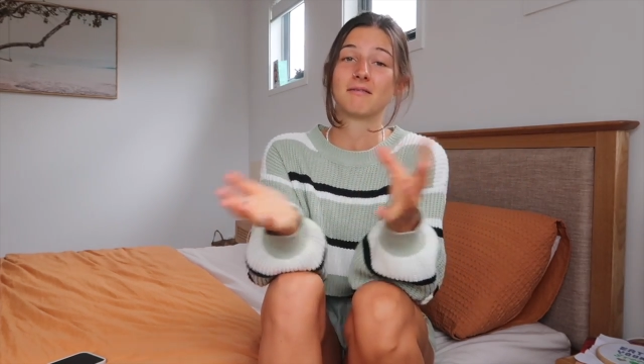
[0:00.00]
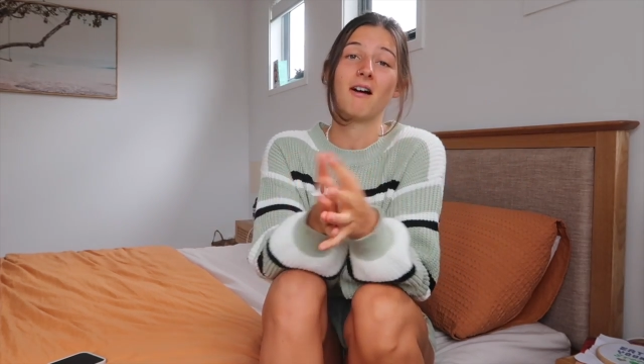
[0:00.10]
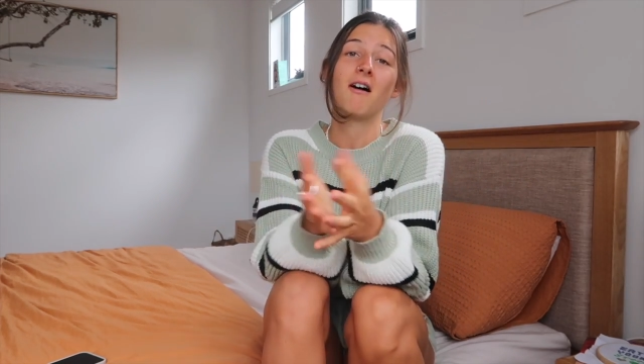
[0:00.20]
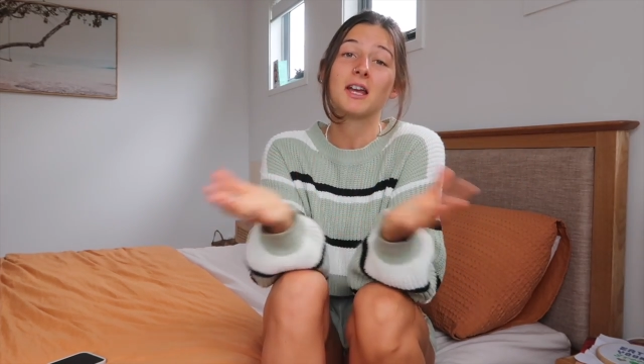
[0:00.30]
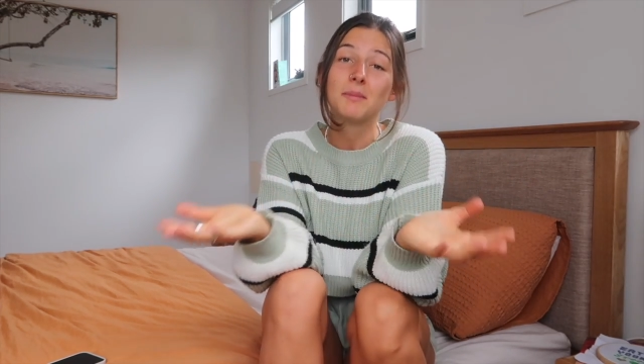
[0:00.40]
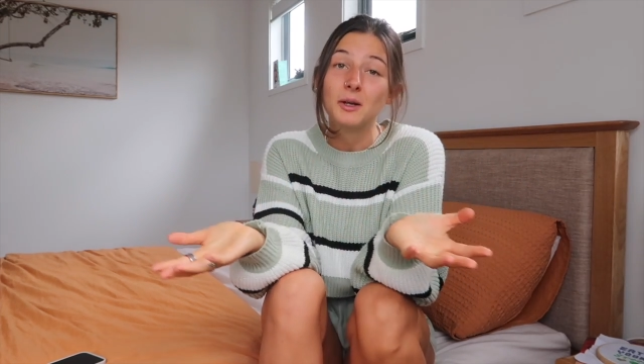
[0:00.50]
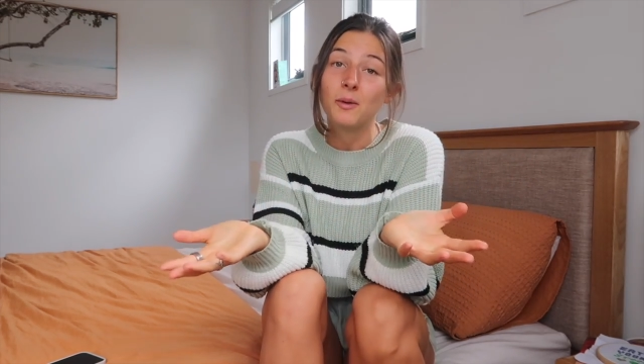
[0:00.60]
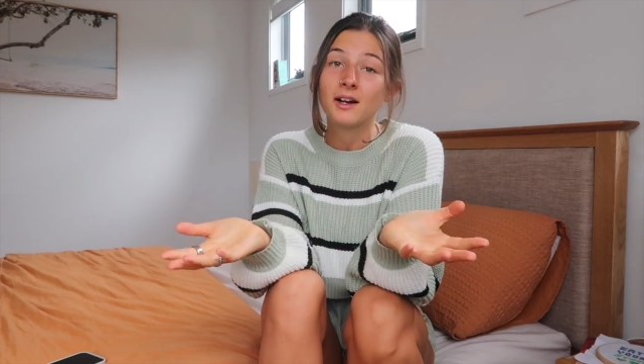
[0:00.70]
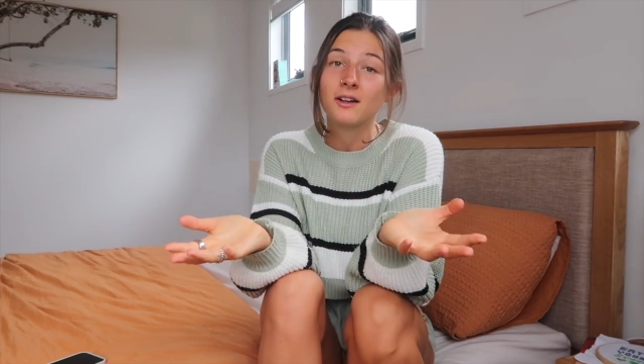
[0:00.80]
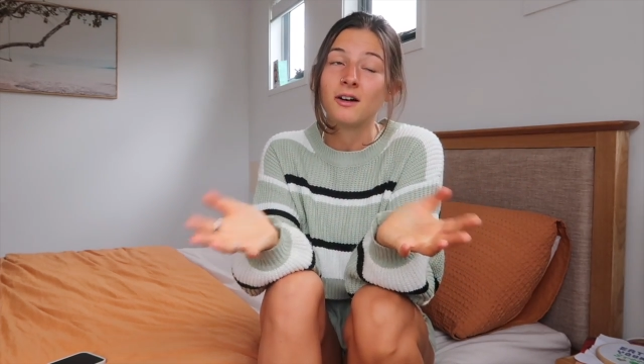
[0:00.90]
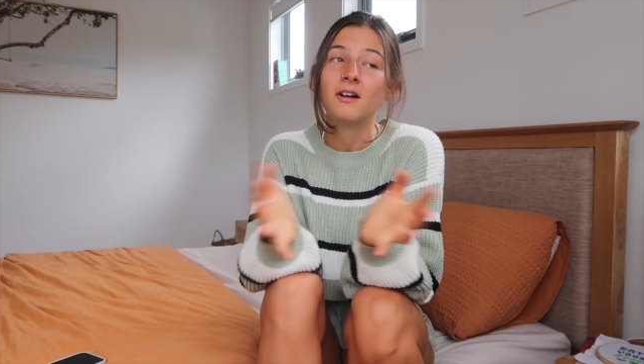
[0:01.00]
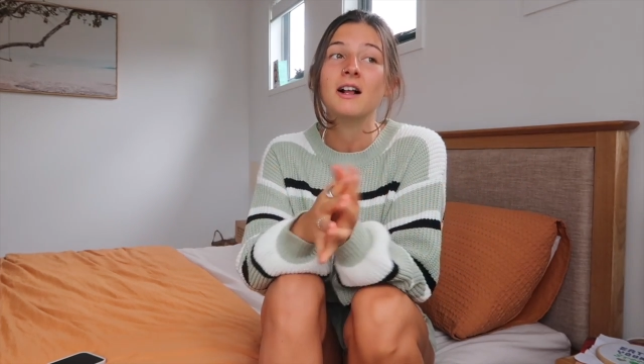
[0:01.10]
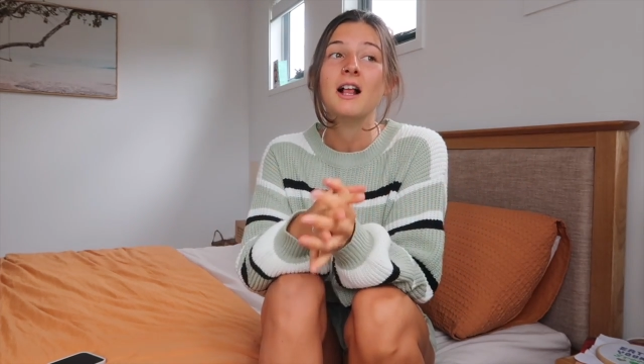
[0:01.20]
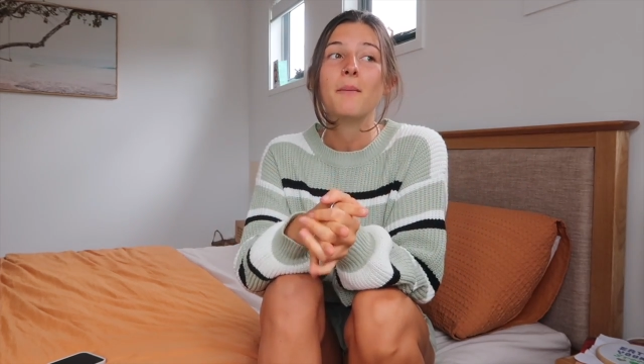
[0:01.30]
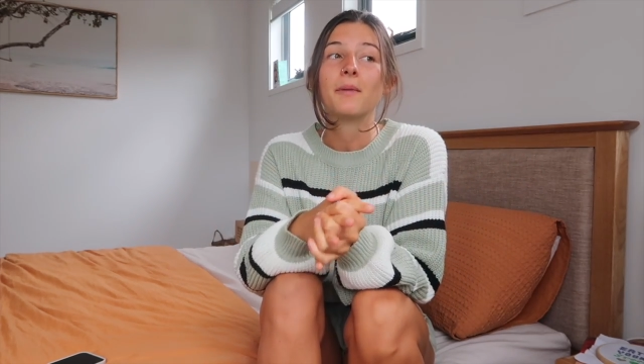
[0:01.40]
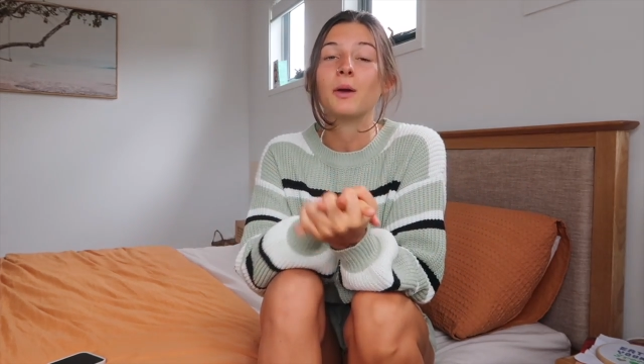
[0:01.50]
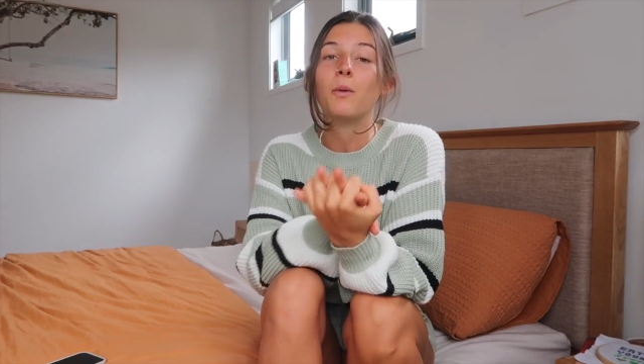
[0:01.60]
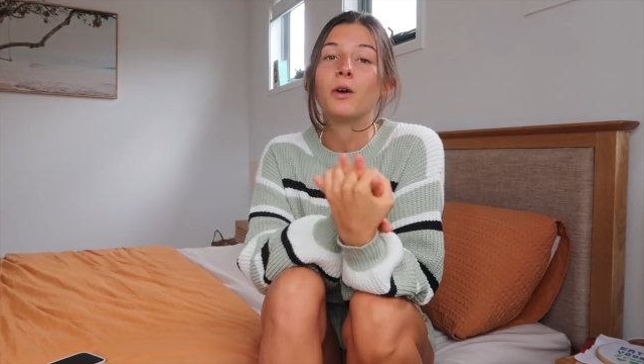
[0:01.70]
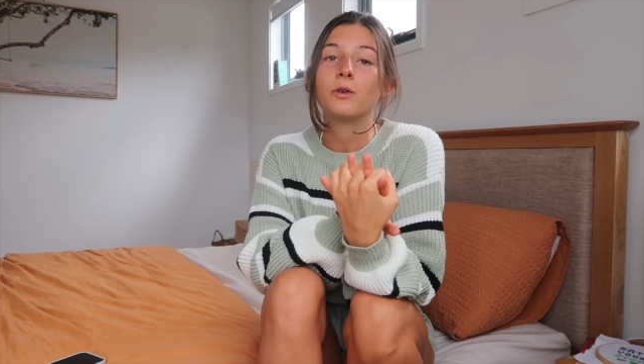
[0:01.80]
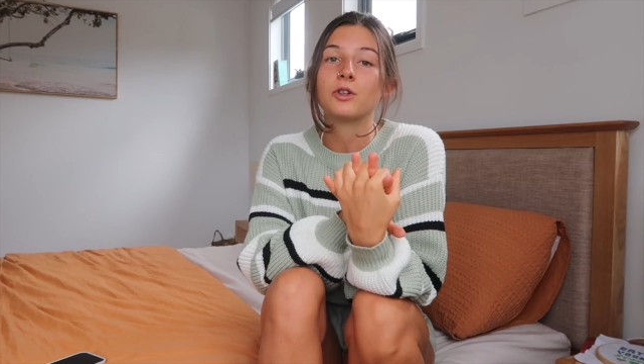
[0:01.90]
arguably quite a lot, but they
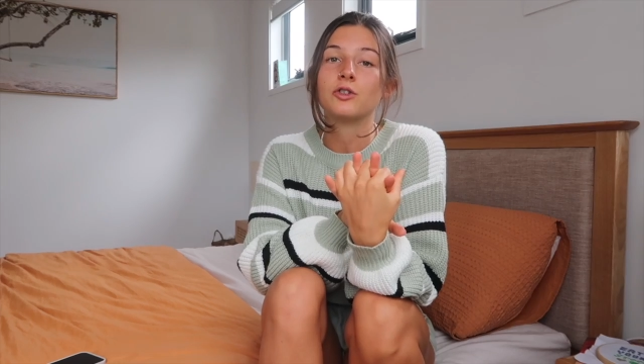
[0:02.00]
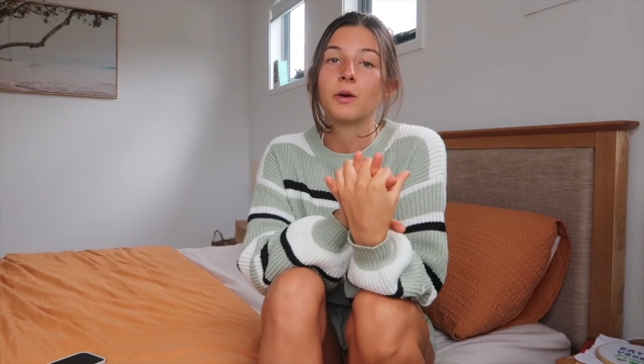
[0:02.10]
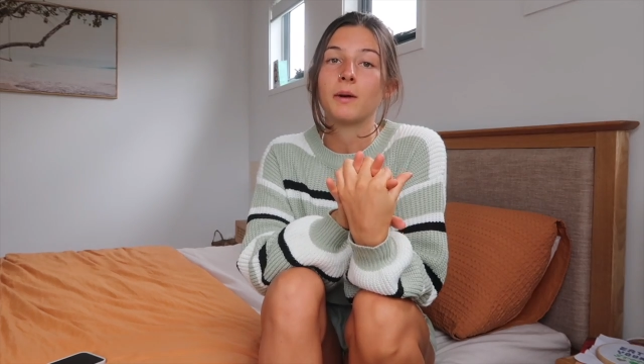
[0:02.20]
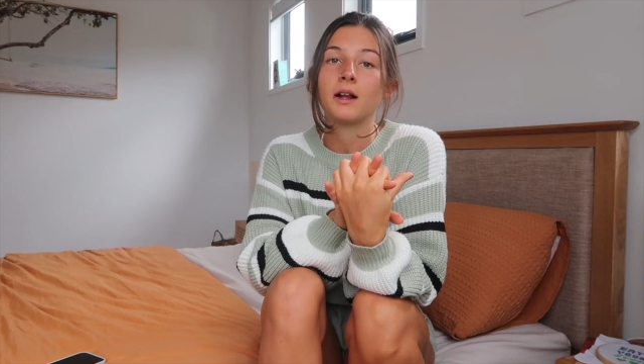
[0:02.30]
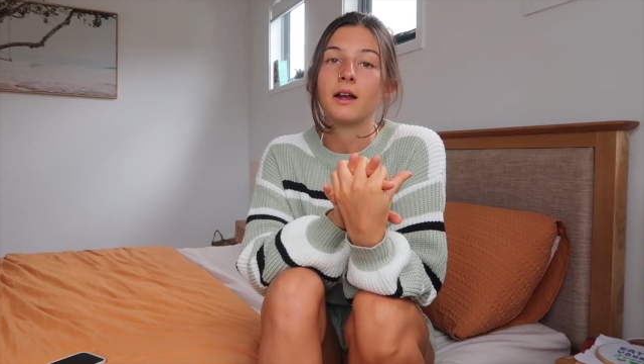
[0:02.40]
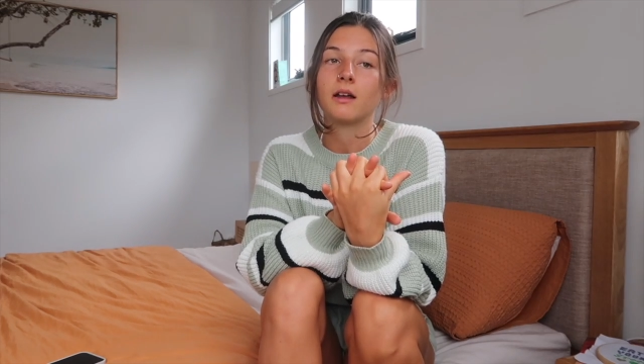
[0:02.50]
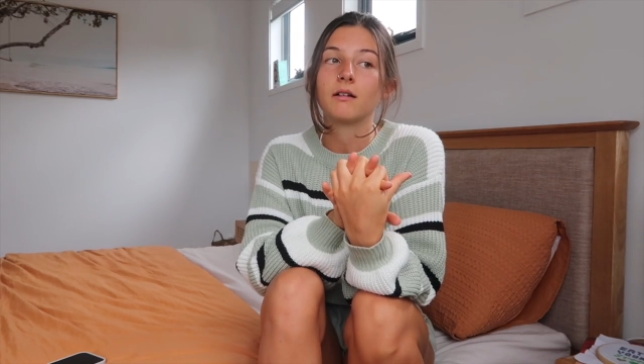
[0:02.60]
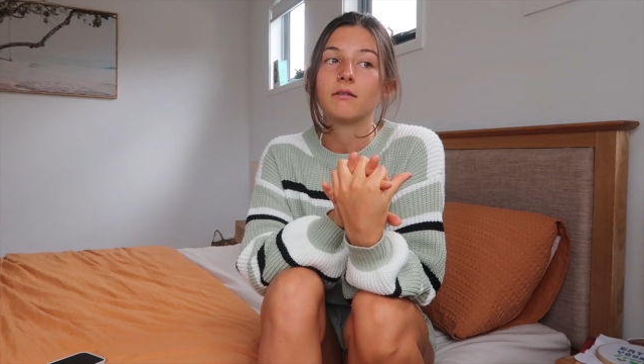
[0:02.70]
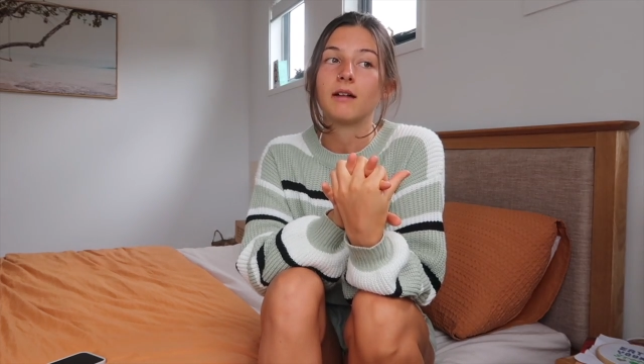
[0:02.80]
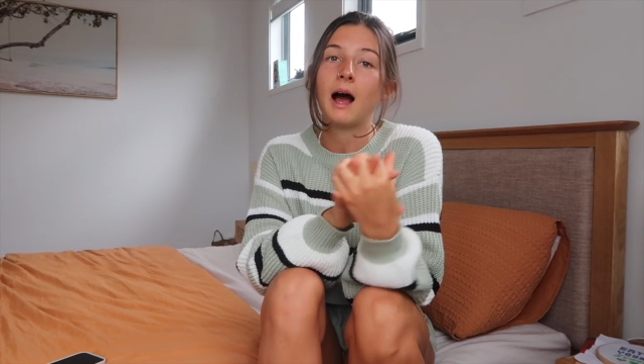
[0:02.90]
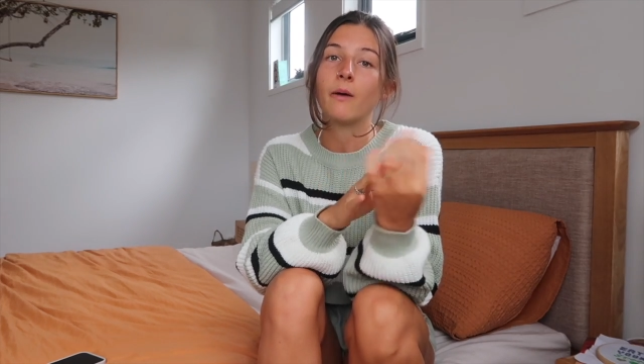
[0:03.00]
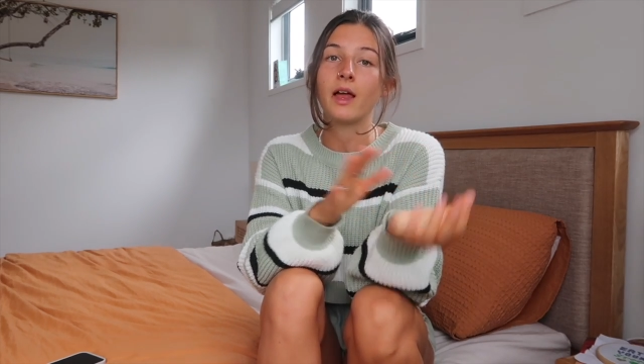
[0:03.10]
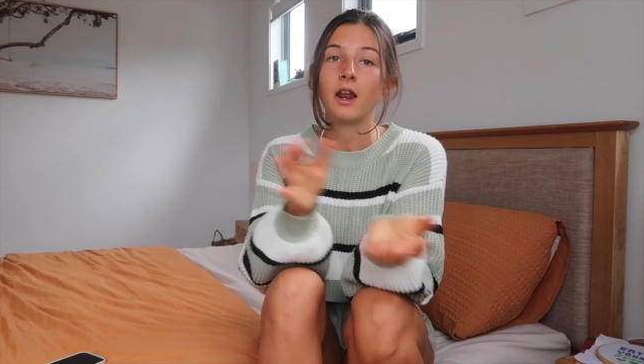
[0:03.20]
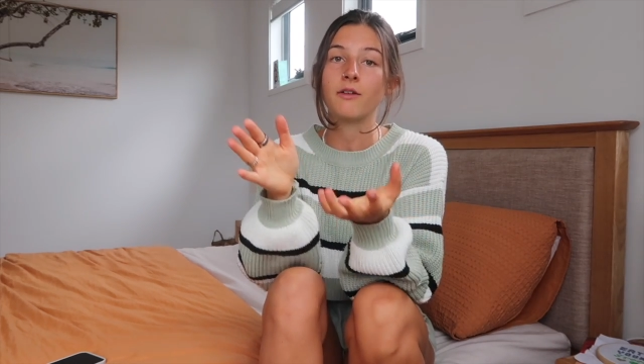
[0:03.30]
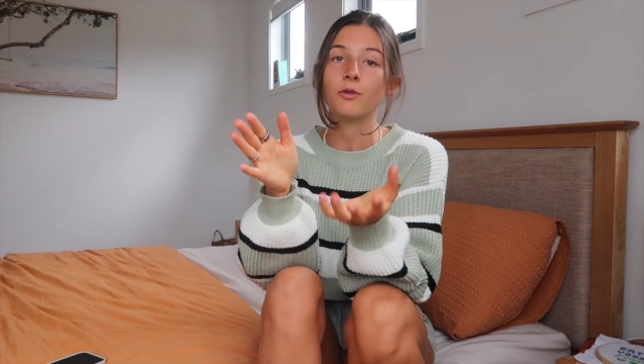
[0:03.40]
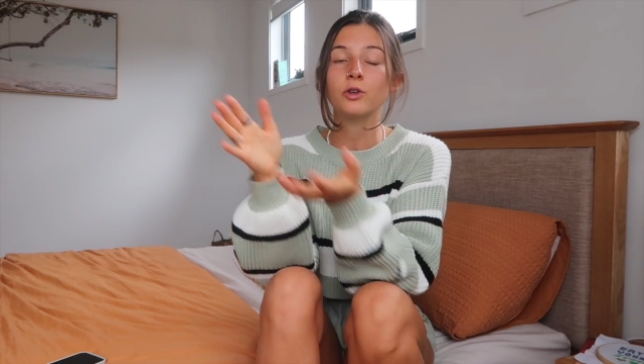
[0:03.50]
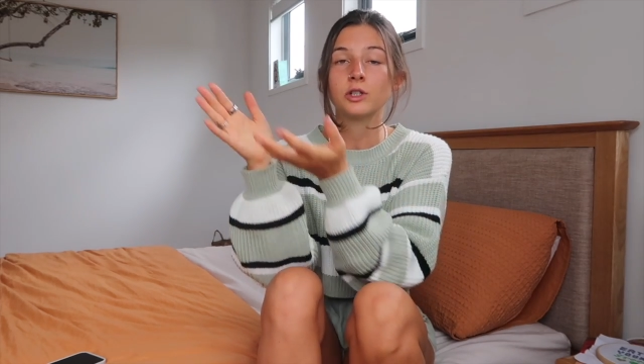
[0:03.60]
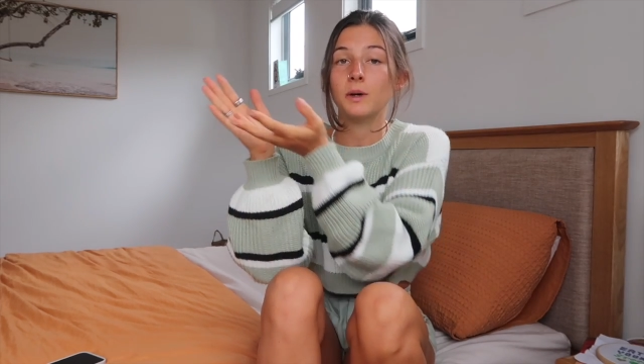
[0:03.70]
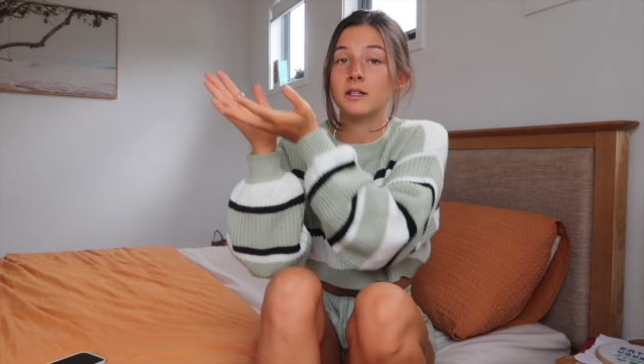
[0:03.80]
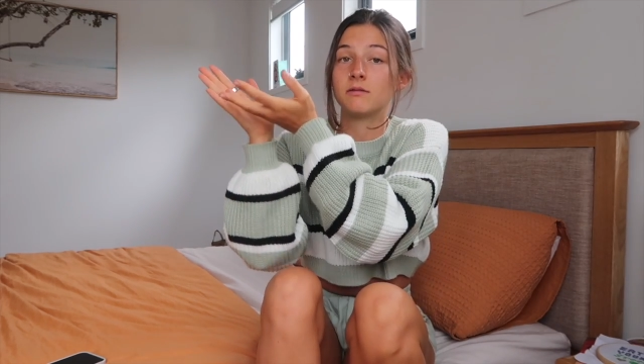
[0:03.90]
weren't also showing like how their life
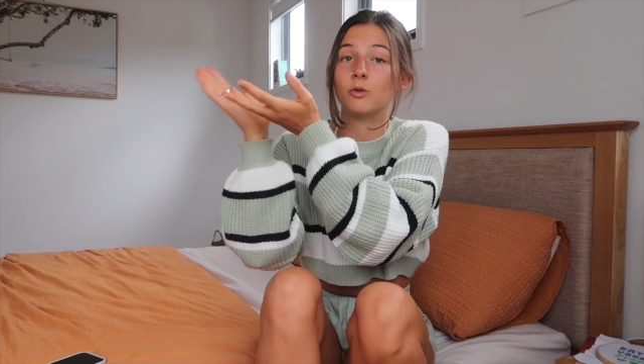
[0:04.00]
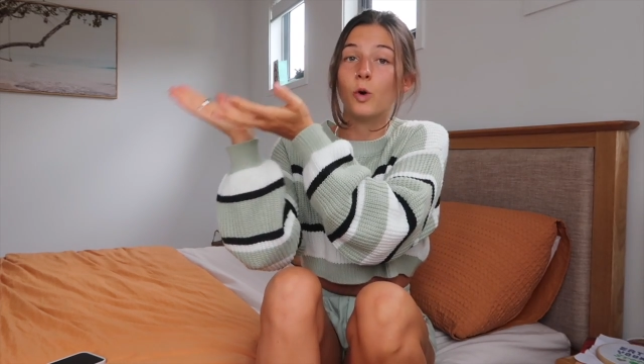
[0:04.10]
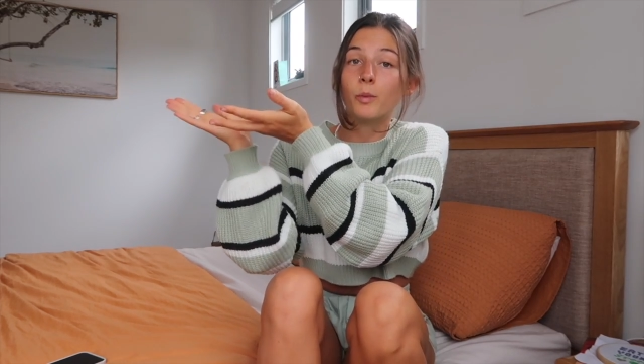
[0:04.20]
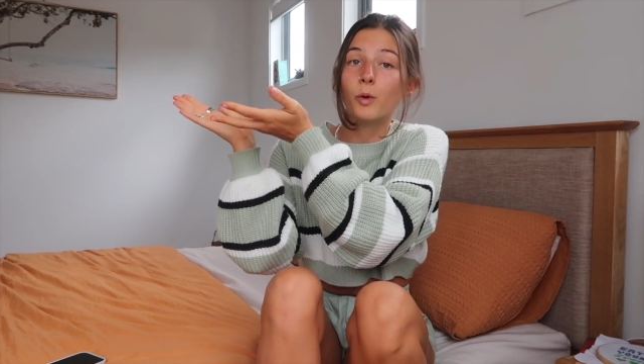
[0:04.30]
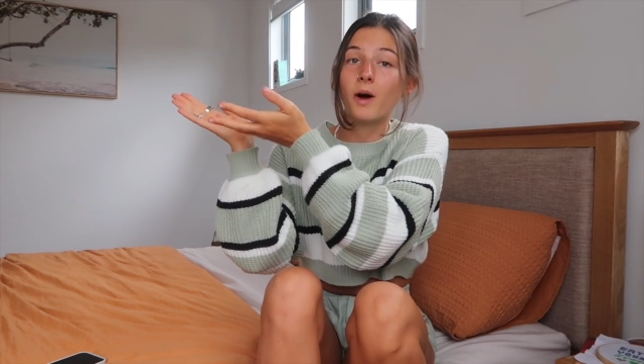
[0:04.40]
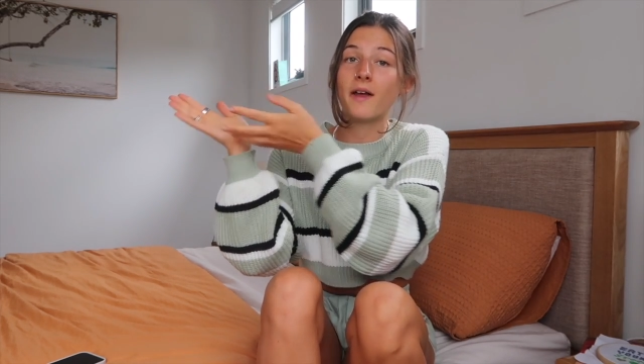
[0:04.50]
also is normal,